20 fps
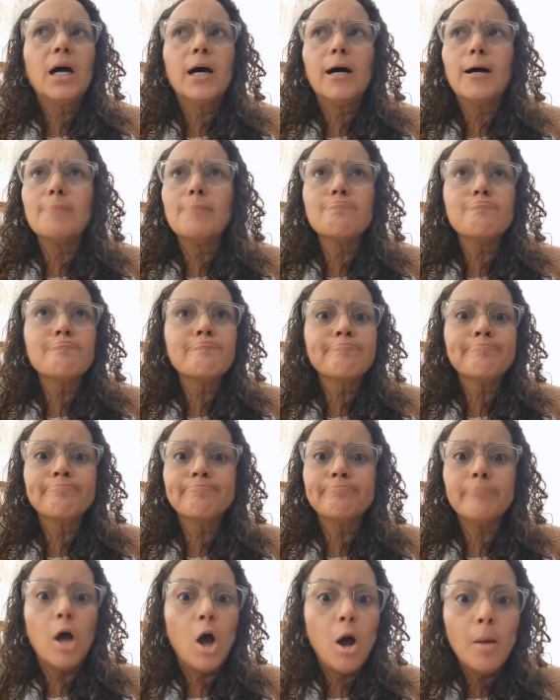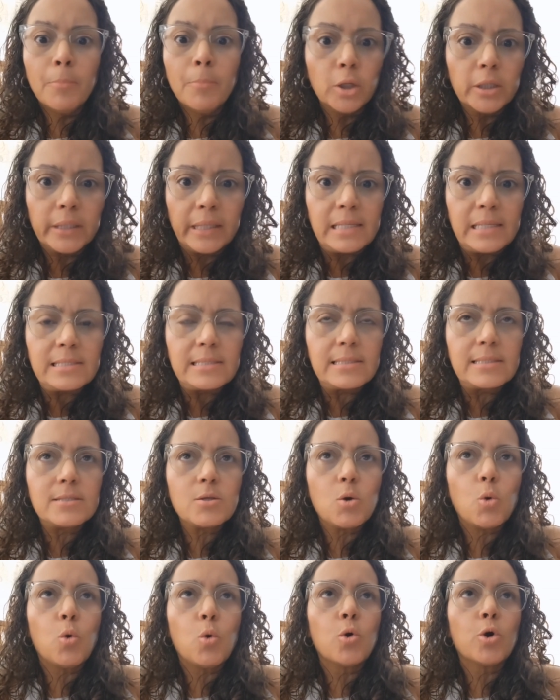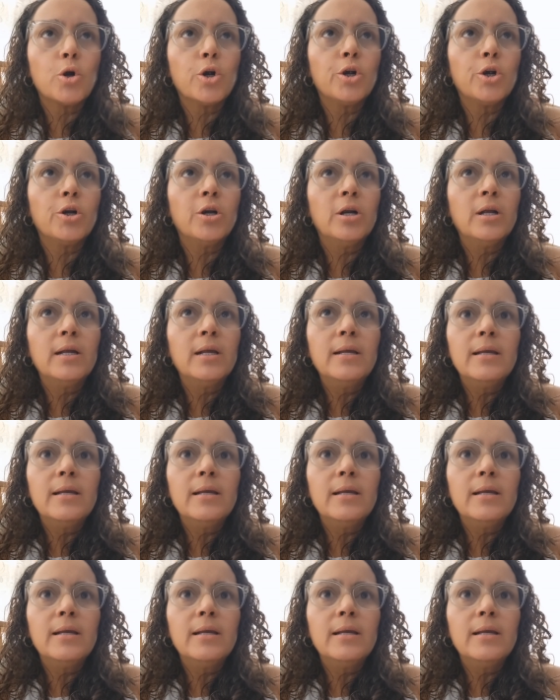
humbleness, or